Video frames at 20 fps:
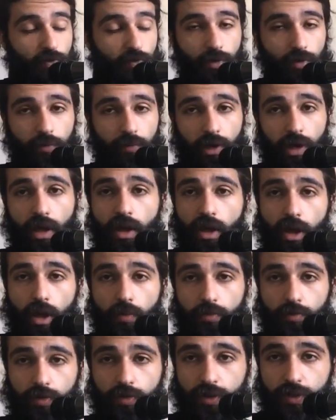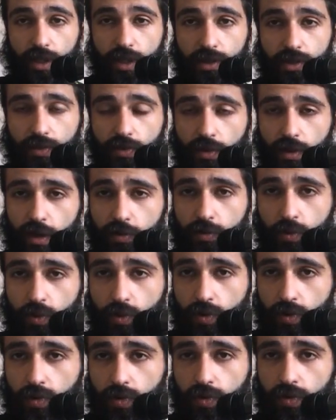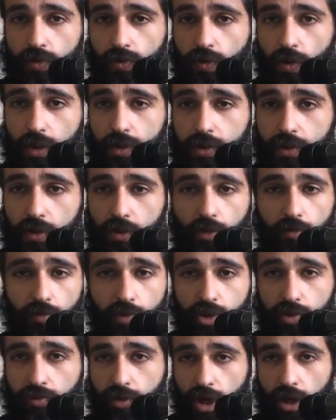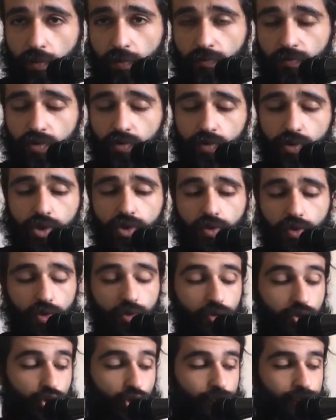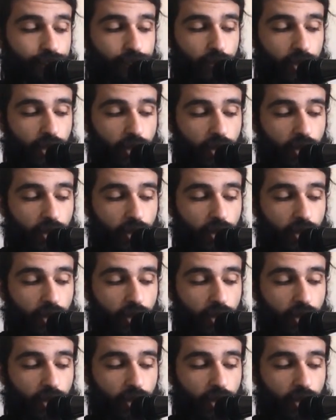If you want to be precise to that, you could do this on the bridge pickup if you wish to do so.